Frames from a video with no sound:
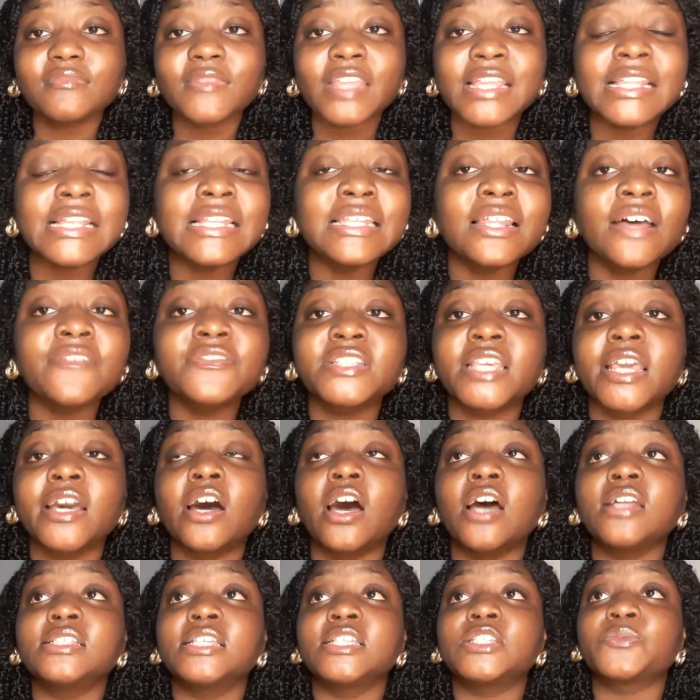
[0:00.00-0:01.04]
they love to get
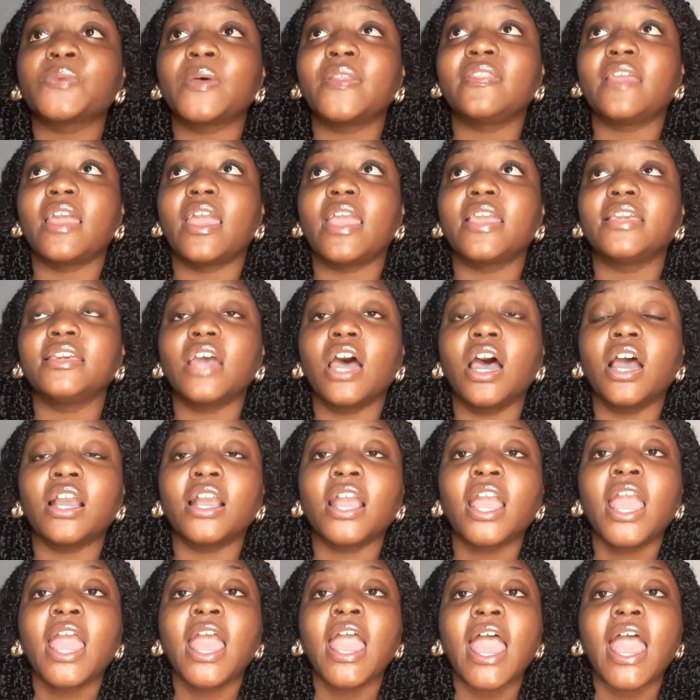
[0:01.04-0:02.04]
artists when they're young